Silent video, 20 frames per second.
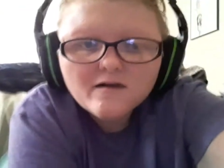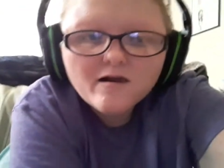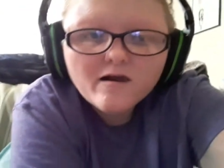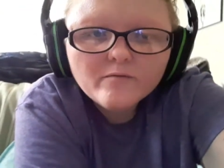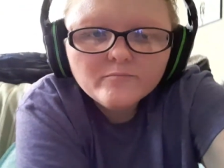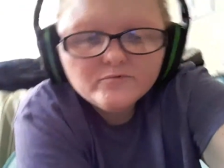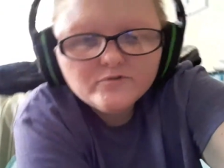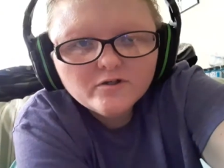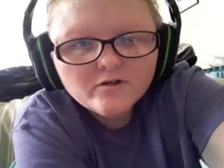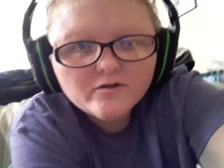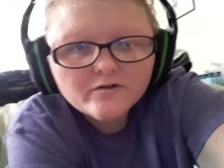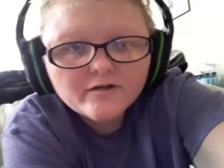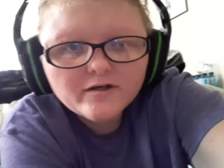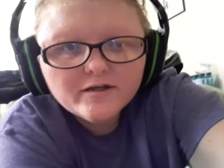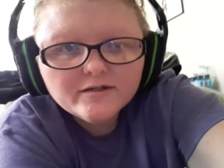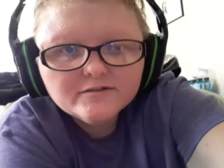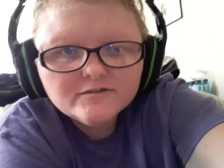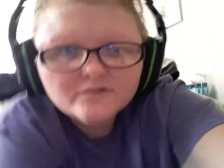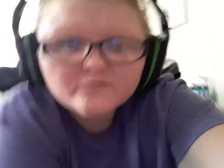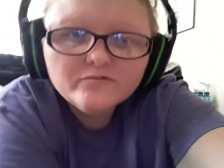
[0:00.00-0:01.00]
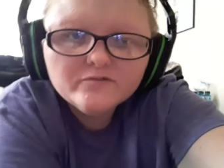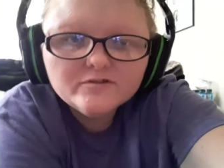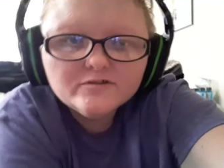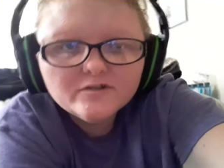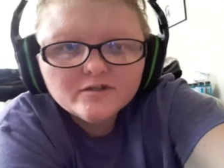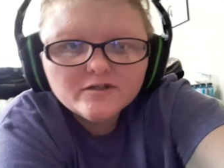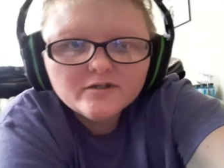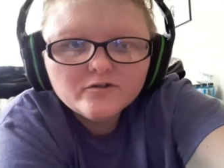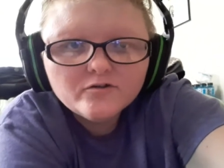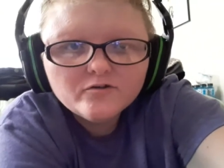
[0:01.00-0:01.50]
I'm sorry guys if it's
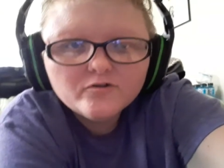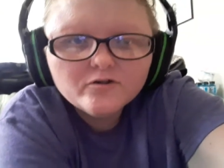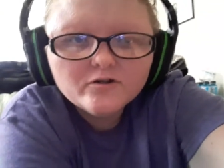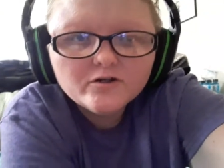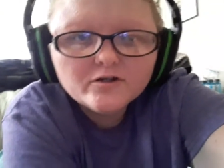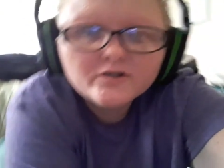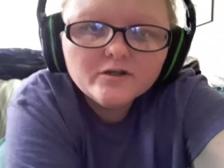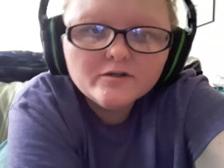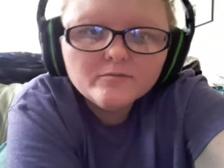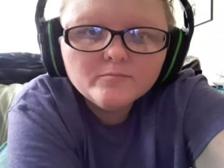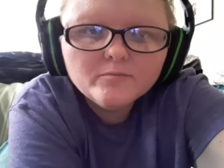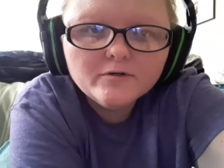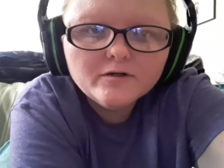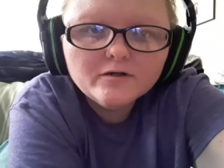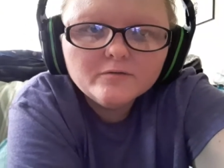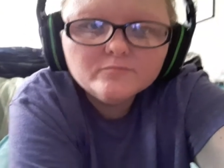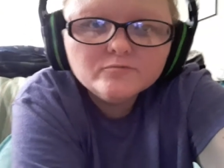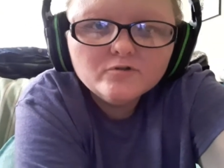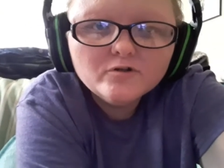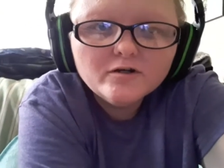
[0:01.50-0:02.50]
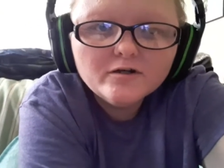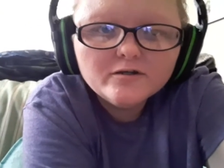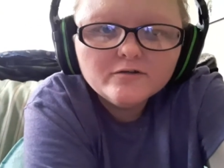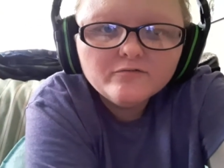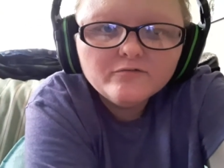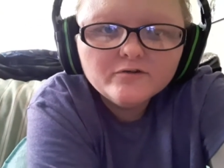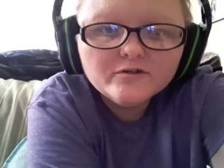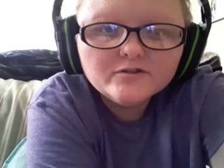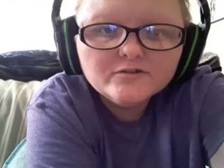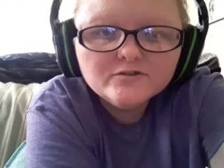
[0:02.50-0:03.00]
like crooked, but I'm trying to
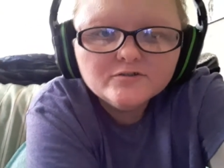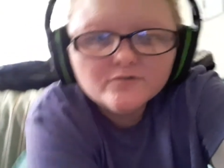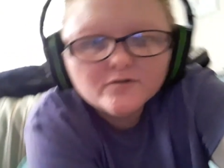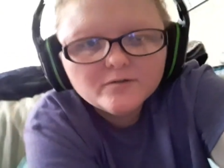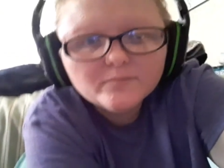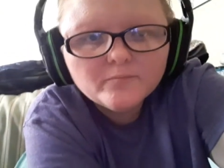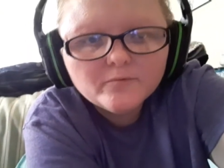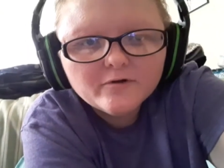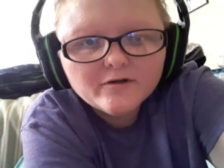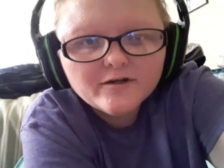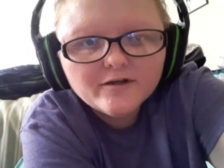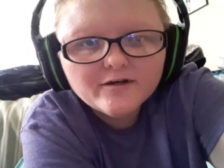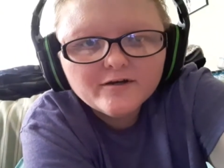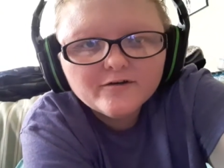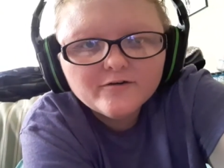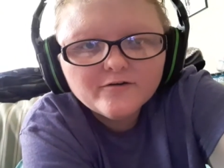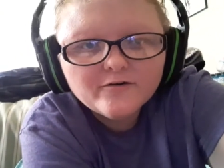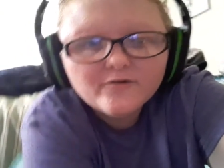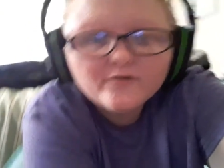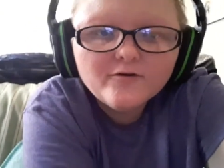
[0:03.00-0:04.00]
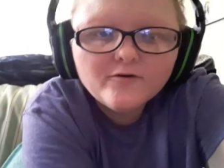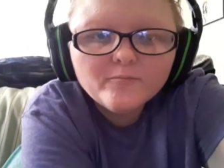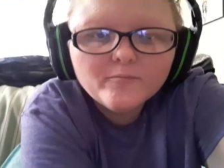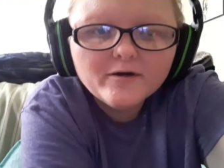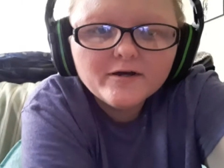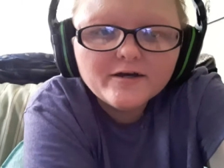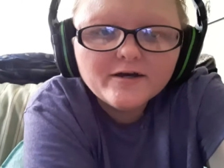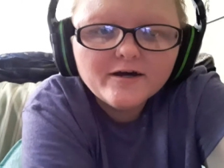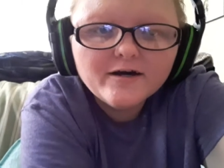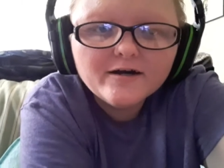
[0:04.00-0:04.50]
fix you up right now. Oh
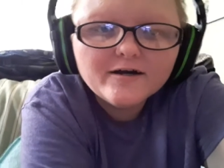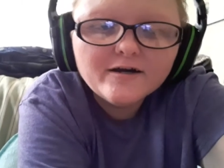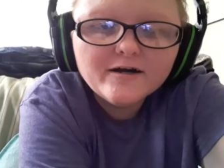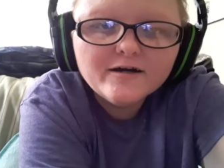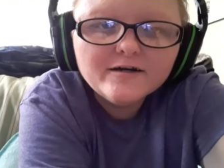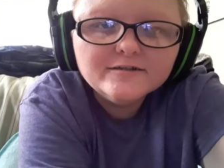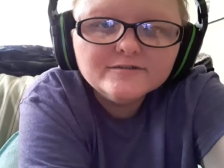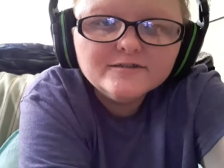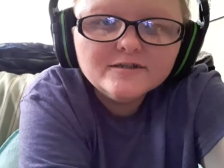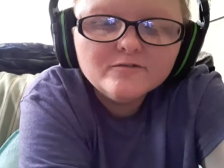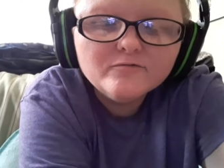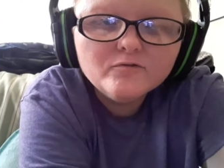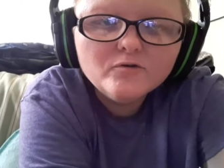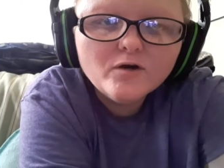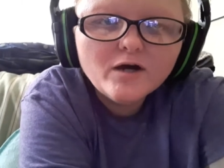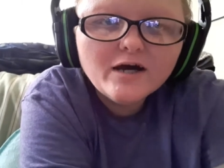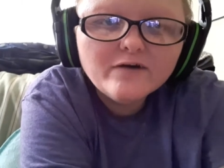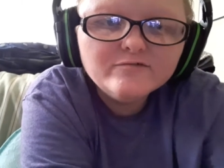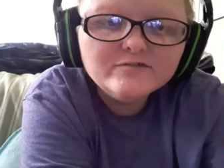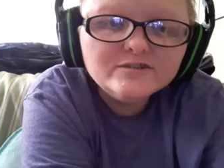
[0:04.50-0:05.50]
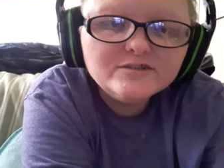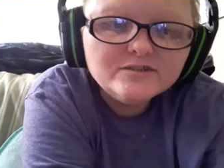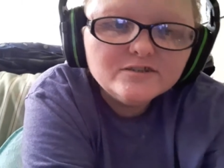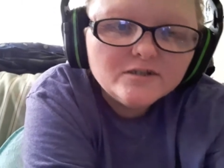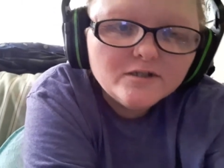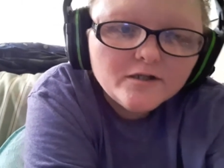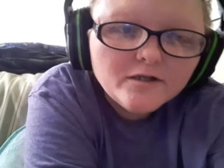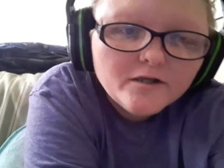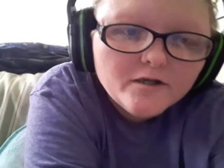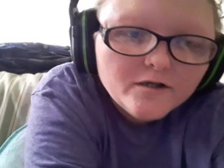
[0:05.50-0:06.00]
my god guys, if you haven't
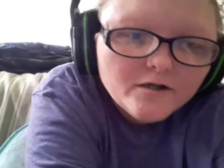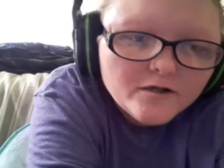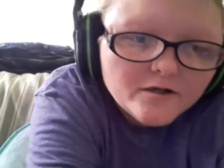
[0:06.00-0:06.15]
seen